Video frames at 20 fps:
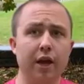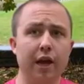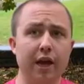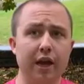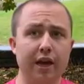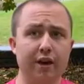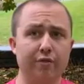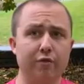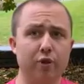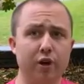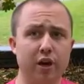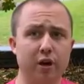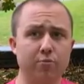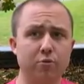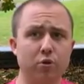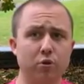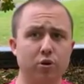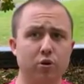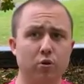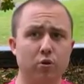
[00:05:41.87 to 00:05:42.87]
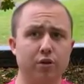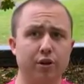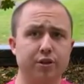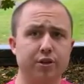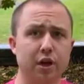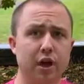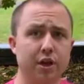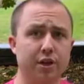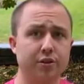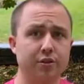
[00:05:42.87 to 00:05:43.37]
If we come to a door that is
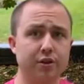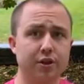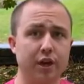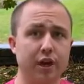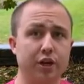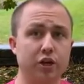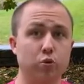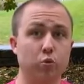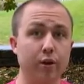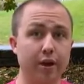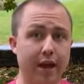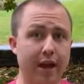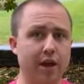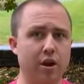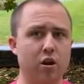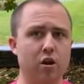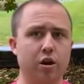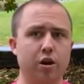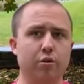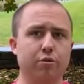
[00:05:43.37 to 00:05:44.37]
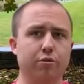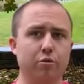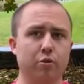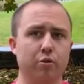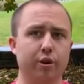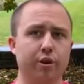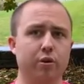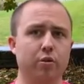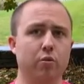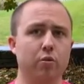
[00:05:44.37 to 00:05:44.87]
hot to the touch, we cannot go through
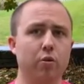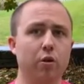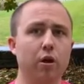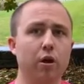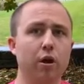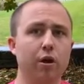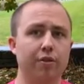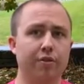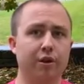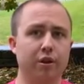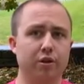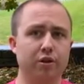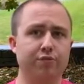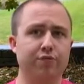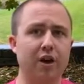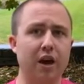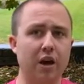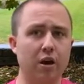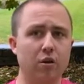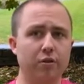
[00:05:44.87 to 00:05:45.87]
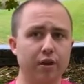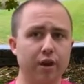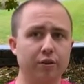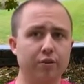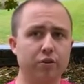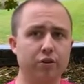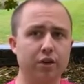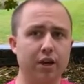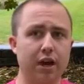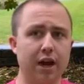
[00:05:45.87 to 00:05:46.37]
it. There is fire on the
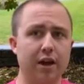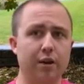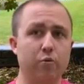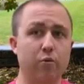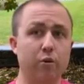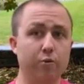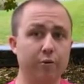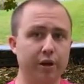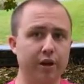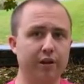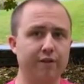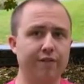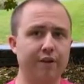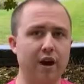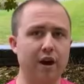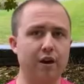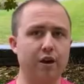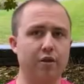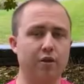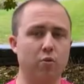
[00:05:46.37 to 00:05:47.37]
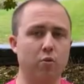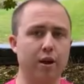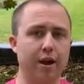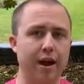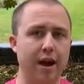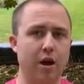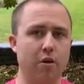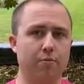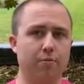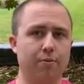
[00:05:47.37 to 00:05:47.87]
other side and we will need to find another way
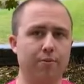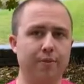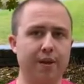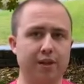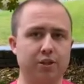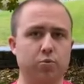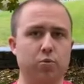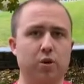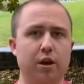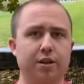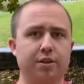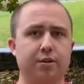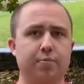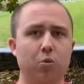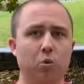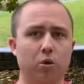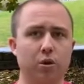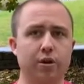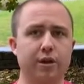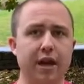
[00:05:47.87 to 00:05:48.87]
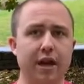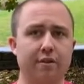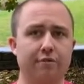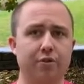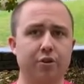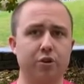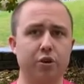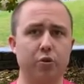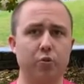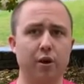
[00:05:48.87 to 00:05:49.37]
out. That's why it's important to have
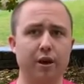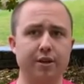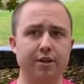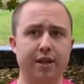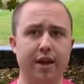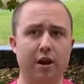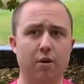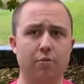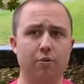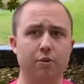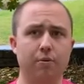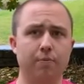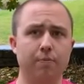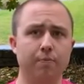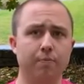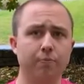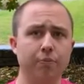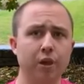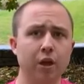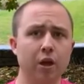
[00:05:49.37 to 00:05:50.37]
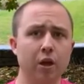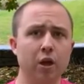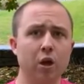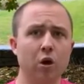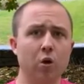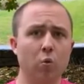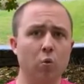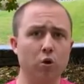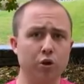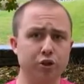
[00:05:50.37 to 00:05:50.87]
the 2 ways out.
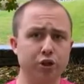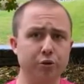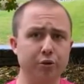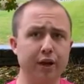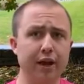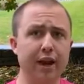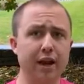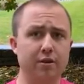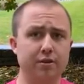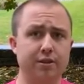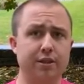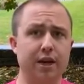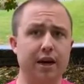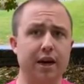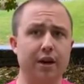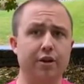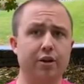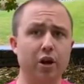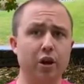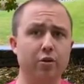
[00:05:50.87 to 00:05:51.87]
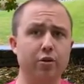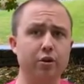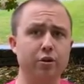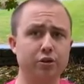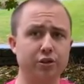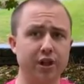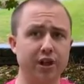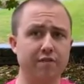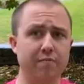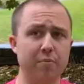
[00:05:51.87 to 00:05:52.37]
Once you get outside, go to your
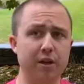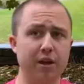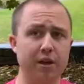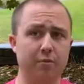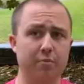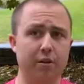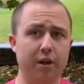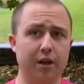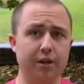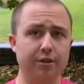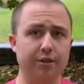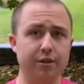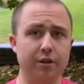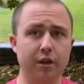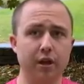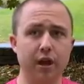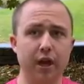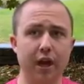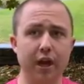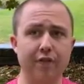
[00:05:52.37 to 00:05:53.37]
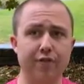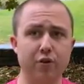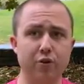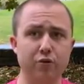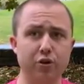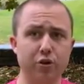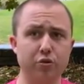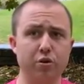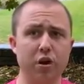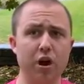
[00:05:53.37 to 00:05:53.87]
safe meeting place. If you
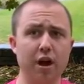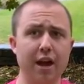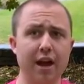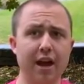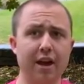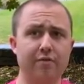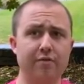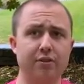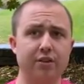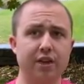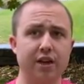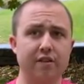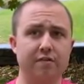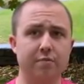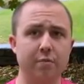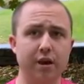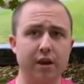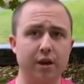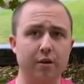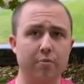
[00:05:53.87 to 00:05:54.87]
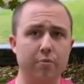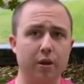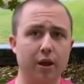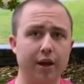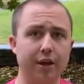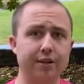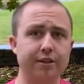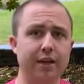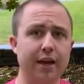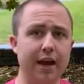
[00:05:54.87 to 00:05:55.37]
do not have a safe meeting
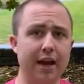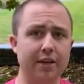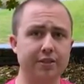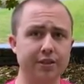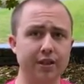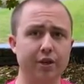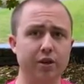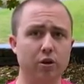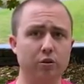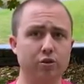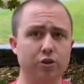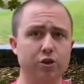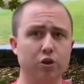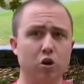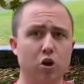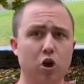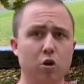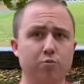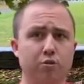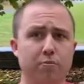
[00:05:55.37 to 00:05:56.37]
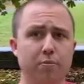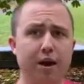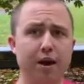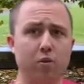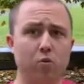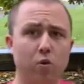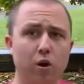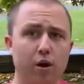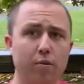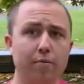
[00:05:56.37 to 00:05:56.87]
place, ask the adults in your home to
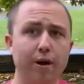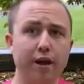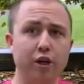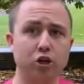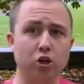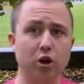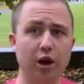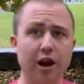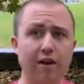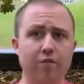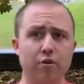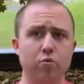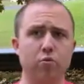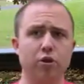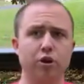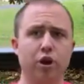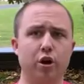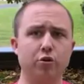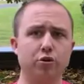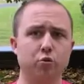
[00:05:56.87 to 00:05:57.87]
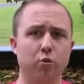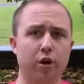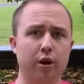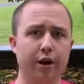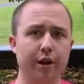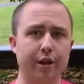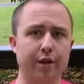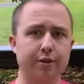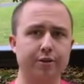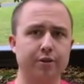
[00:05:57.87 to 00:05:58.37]
make one and make sure everyone knows where it
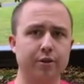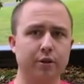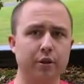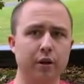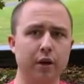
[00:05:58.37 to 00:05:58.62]
is.